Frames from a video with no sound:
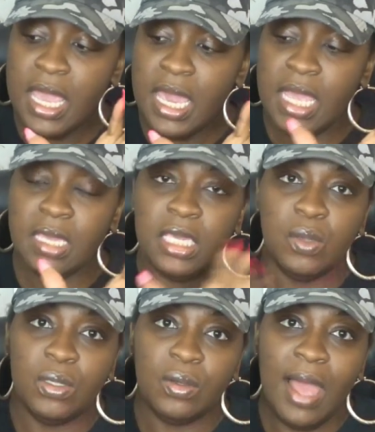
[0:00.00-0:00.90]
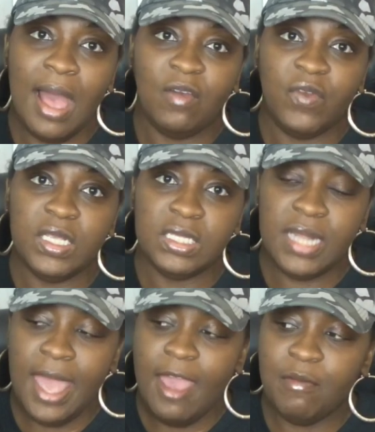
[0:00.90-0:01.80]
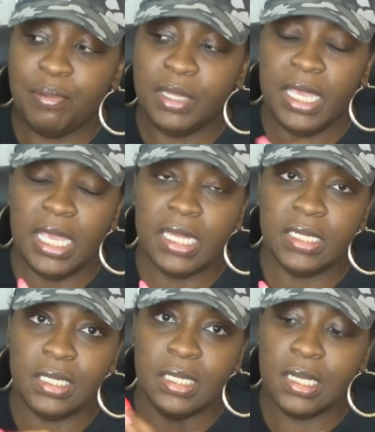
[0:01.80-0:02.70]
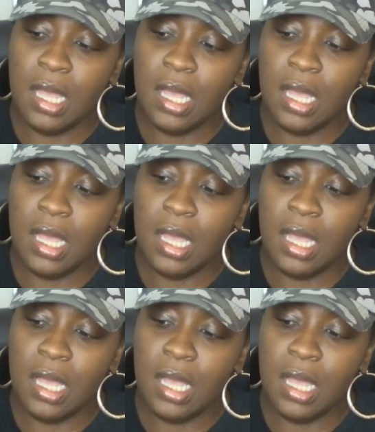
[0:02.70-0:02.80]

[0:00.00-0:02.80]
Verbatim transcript: and cute little outfits that I have planned.